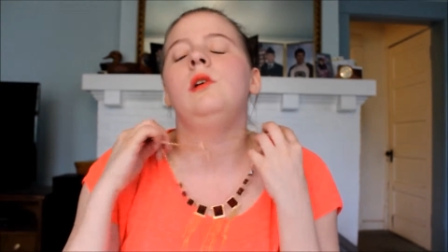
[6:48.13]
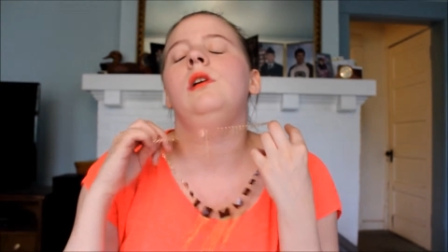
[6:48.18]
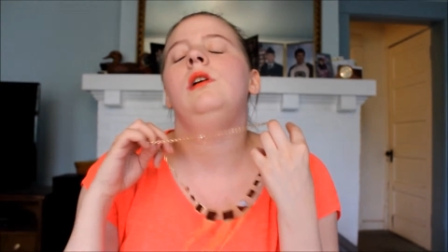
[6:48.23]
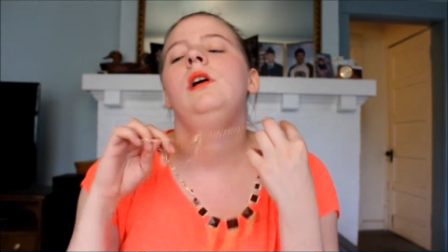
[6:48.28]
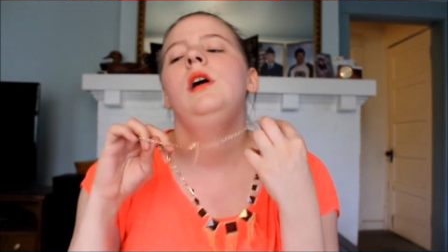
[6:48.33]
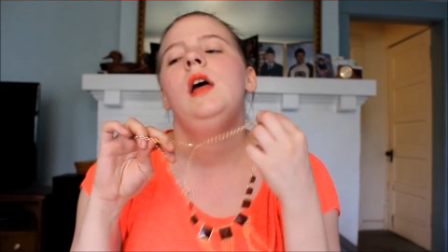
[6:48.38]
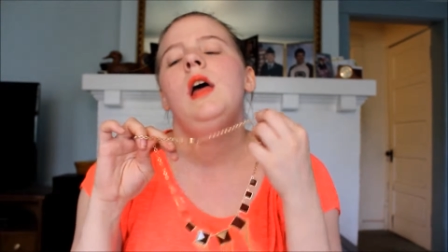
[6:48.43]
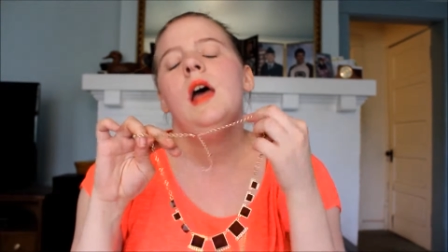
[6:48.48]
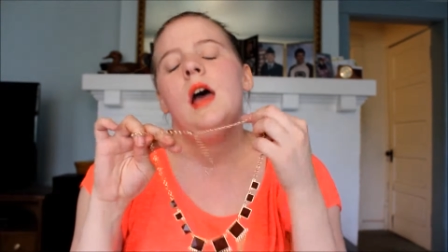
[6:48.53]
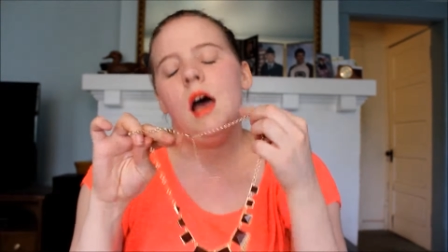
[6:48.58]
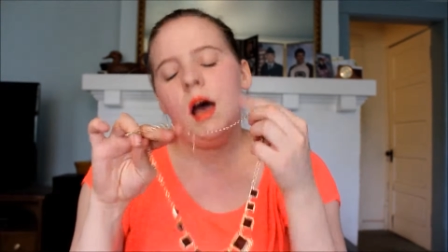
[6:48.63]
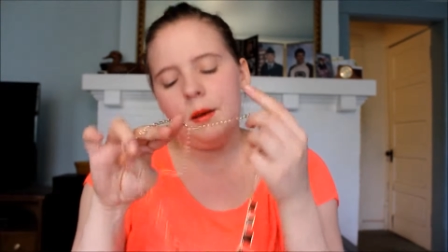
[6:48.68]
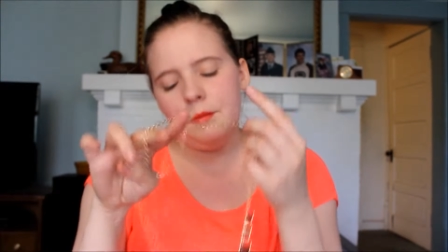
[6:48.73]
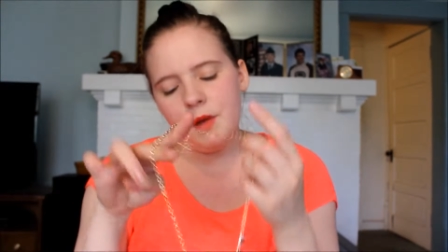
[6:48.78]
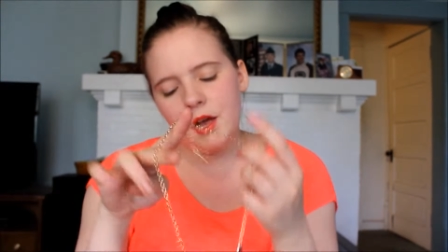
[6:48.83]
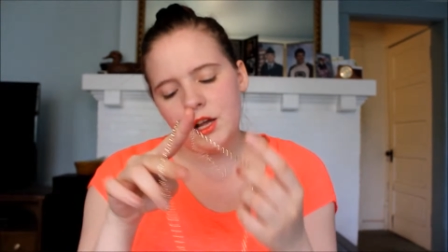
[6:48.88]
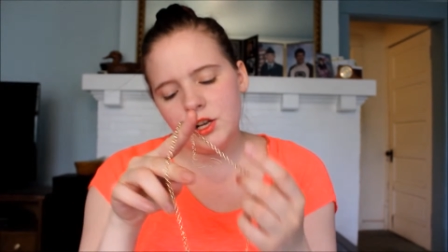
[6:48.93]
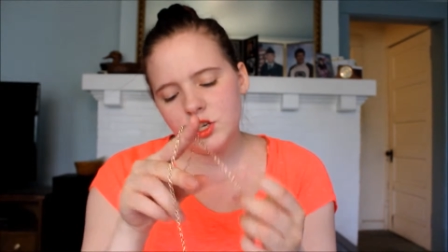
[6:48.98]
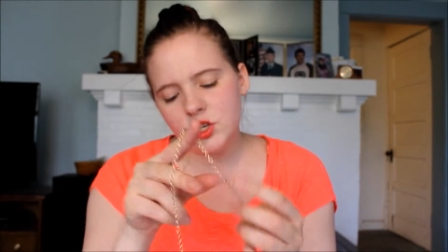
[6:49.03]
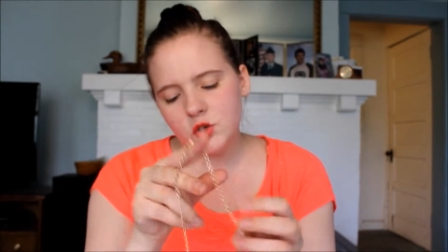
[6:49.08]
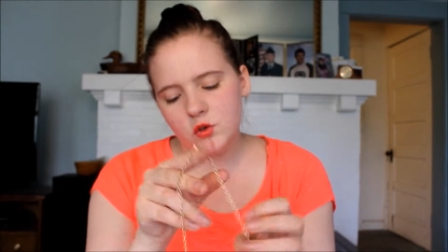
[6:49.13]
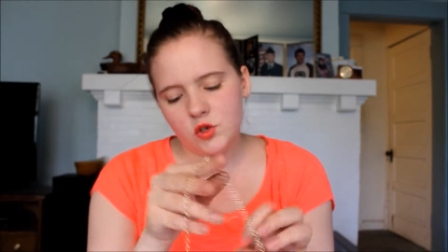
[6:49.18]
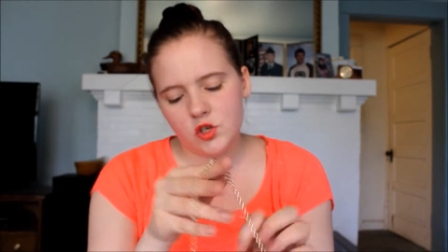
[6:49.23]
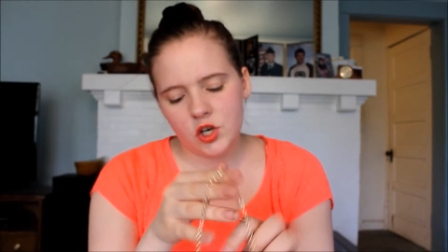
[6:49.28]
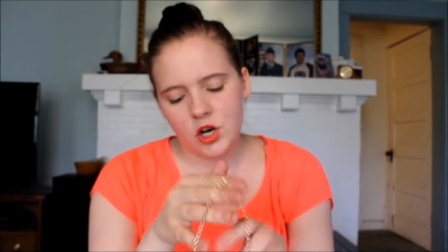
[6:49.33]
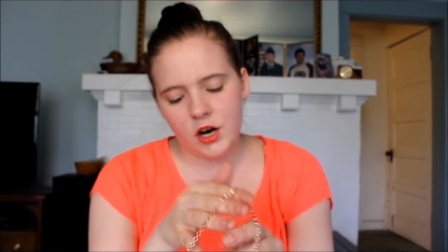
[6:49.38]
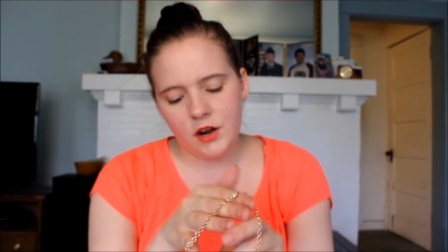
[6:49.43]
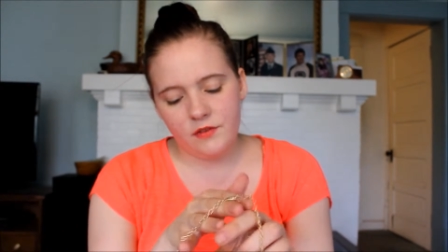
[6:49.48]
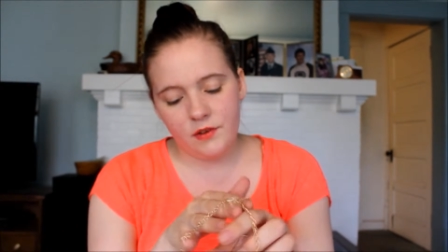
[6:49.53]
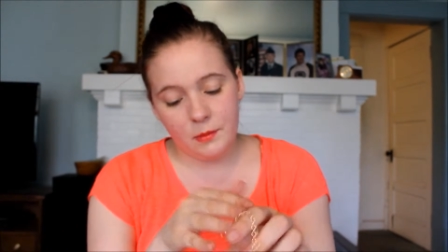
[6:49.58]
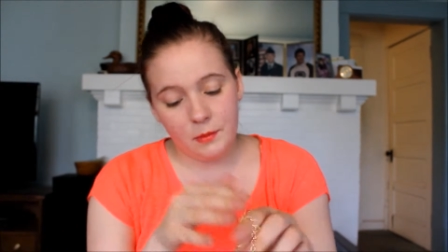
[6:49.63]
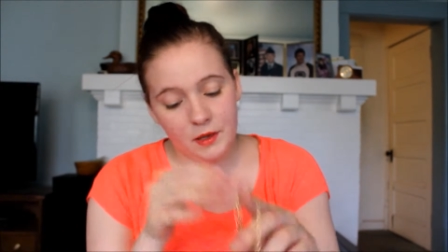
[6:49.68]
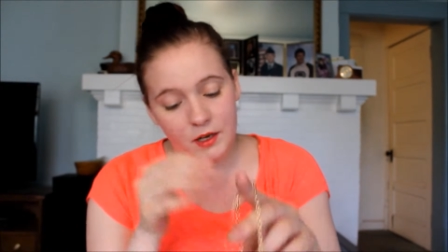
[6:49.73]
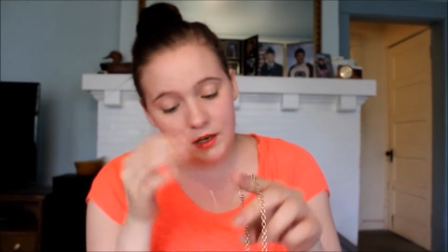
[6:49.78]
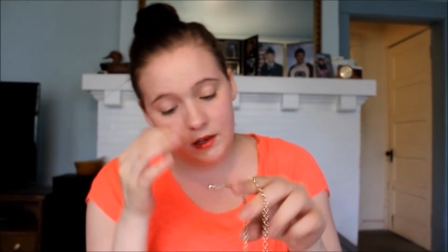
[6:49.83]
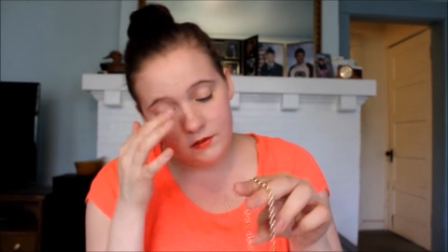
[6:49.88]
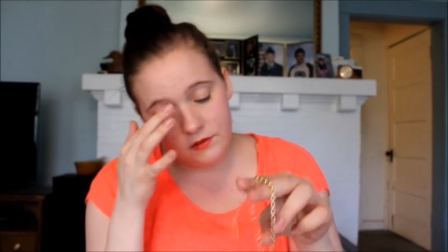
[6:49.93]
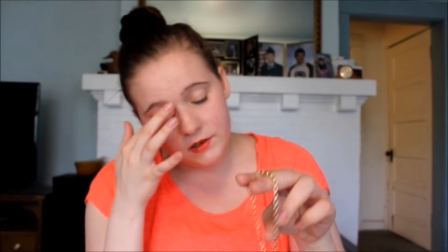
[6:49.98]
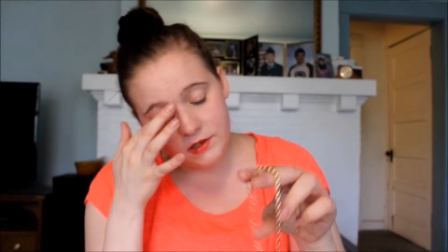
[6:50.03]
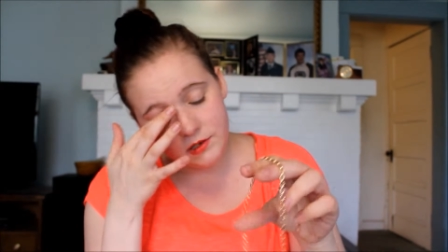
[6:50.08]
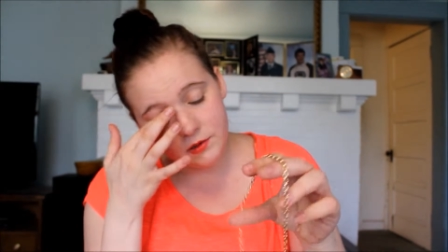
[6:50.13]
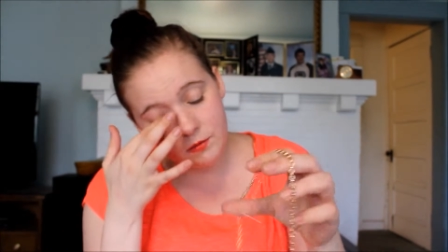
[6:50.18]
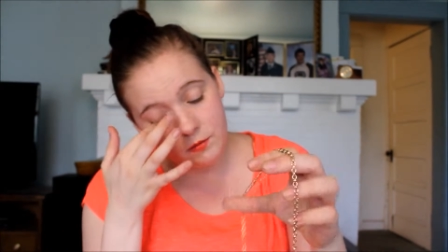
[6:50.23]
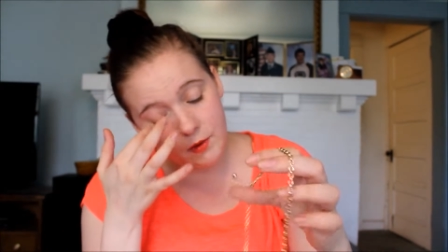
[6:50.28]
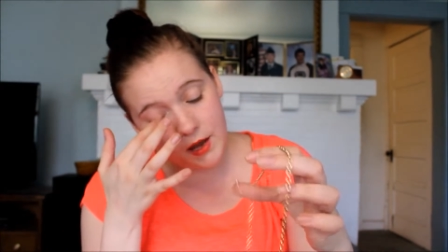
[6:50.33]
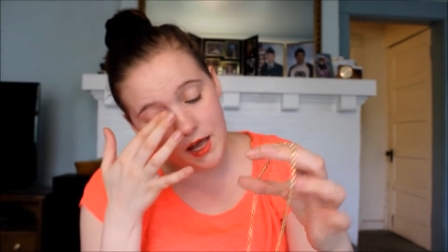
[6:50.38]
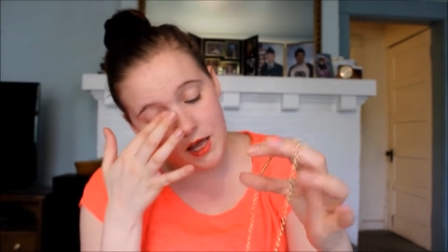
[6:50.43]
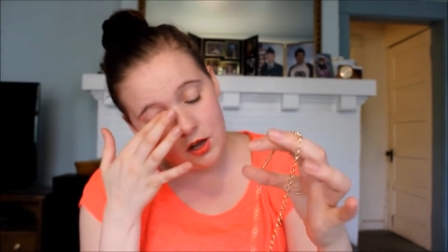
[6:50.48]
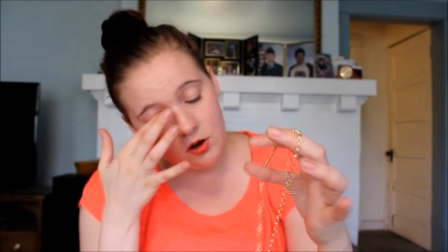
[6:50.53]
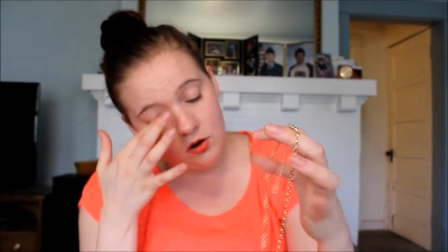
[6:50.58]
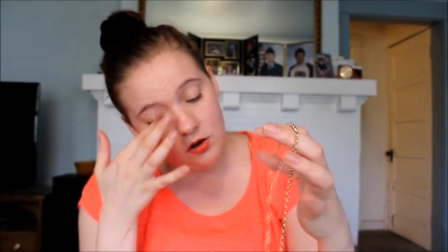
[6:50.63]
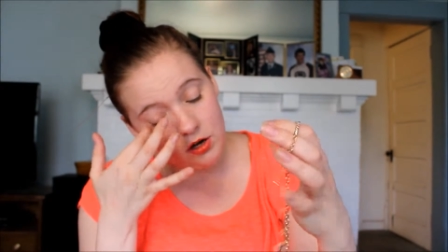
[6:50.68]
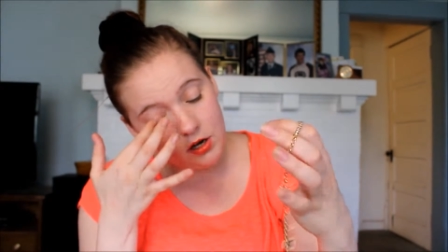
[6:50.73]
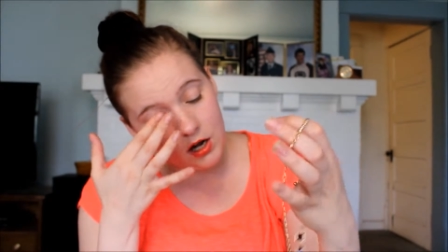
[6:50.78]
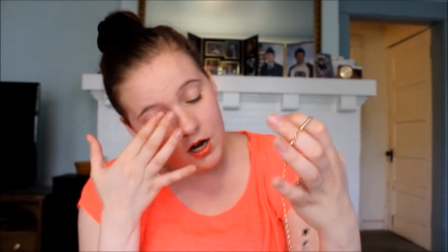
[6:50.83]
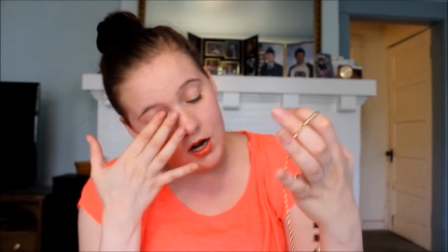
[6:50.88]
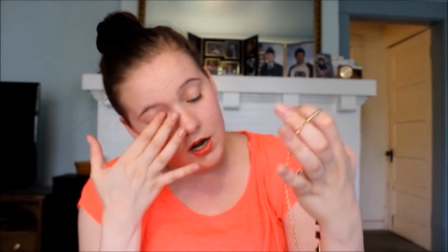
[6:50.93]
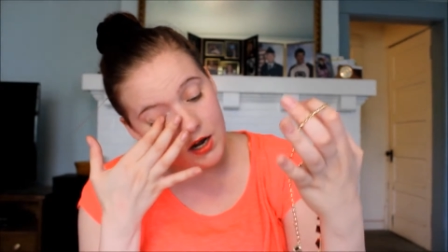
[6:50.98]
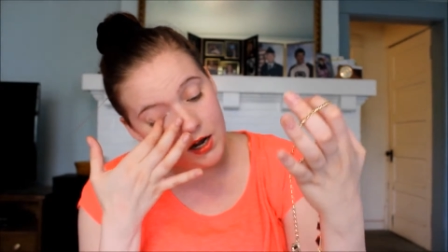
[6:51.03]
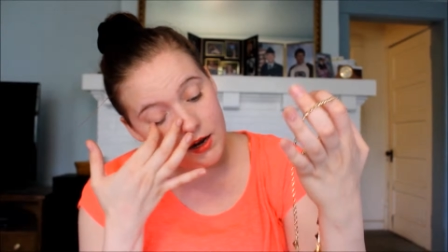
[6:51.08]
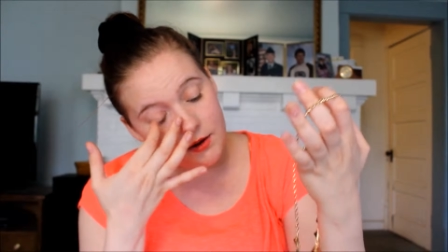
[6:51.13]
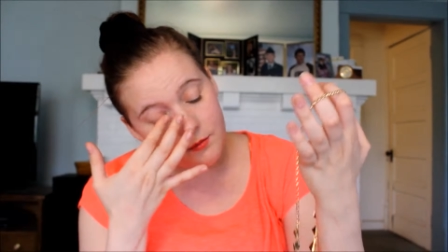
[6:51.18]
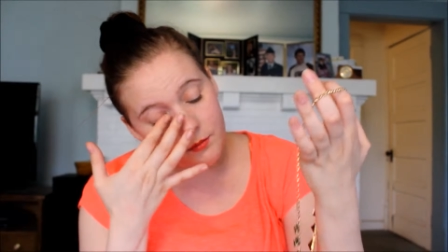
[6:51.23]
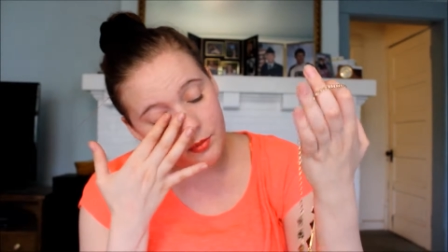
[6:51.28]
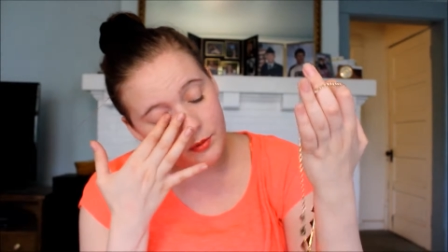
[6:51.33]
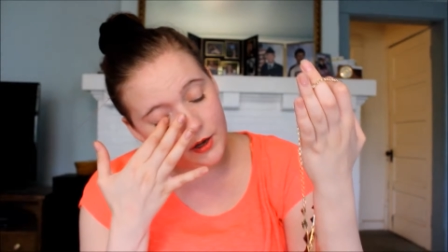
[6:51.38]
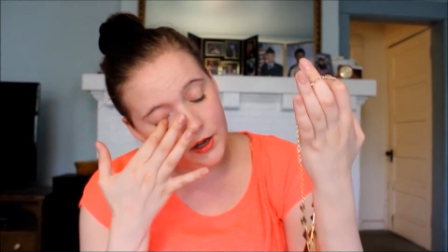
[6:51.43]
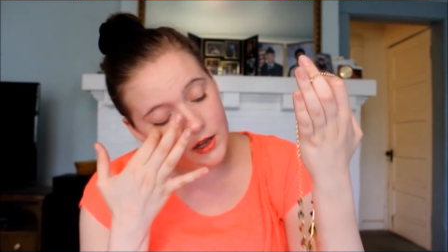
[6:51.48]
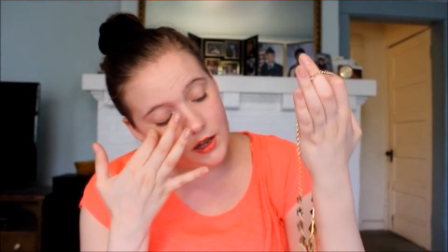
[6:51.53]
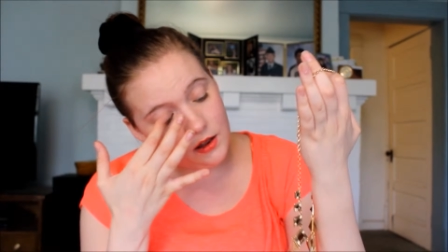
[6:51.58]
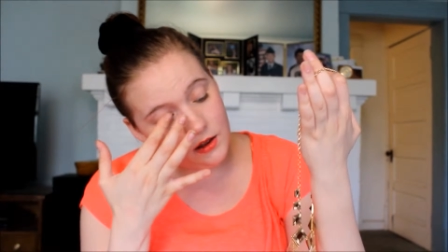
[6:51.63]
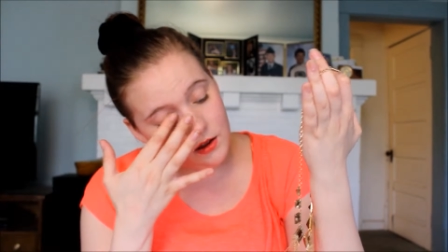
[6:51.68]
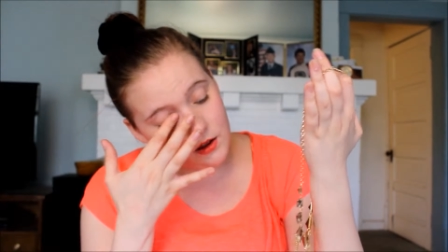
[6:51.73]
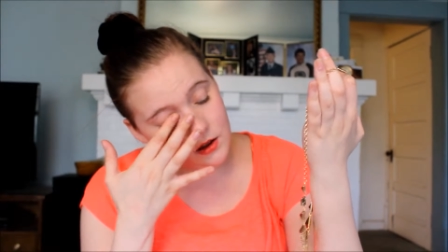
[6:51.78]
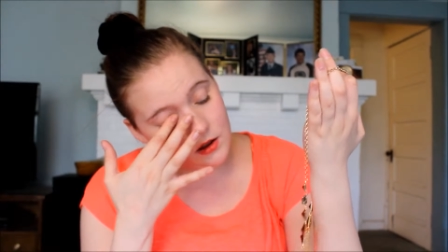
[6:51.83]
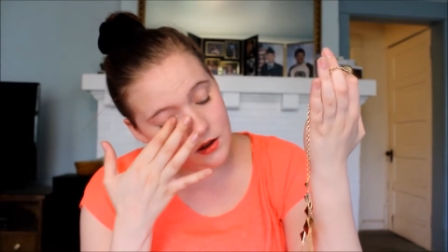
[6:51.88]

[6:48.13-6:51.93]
I'm not too sure if I'm gonna give this away or not, but